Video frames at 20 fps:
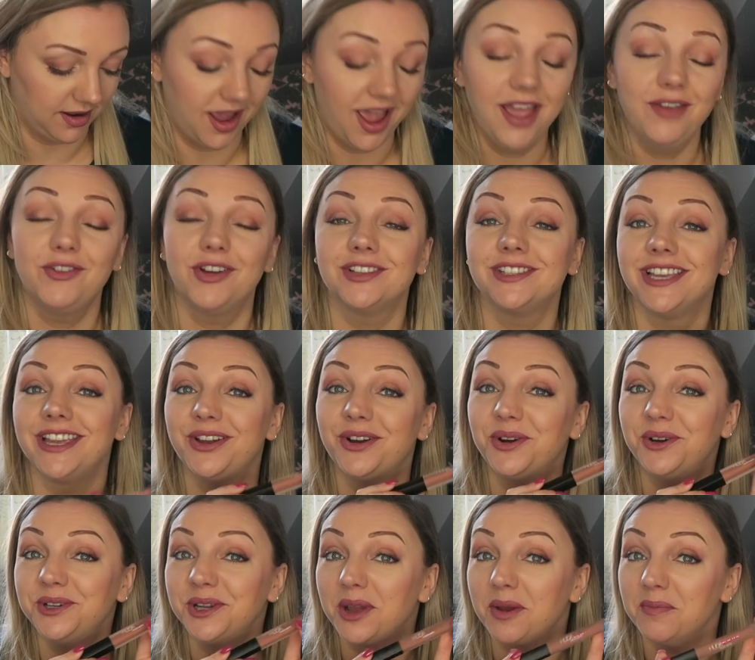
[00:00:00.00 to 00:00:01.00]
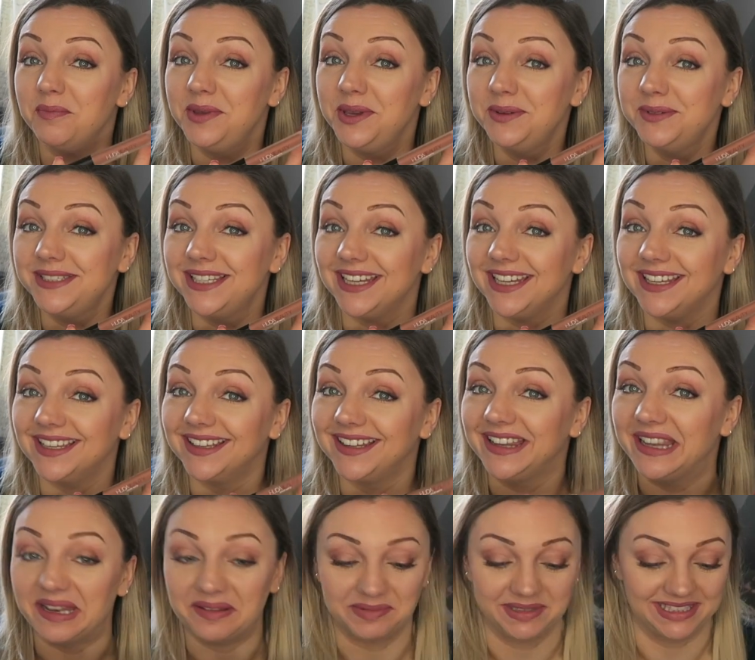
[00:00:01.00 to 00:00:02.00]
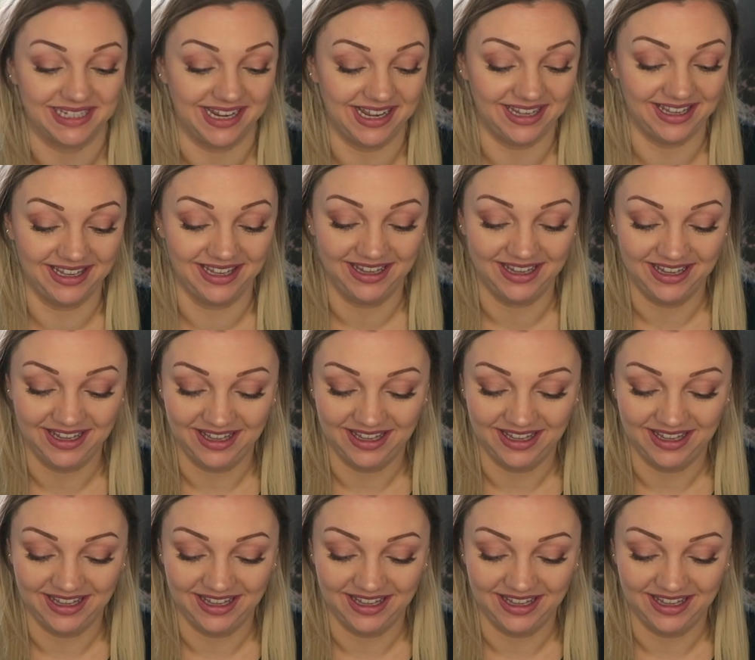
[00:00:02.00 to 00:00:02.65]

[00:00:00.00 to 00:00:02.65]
I've got a Huda Beauty lipstick.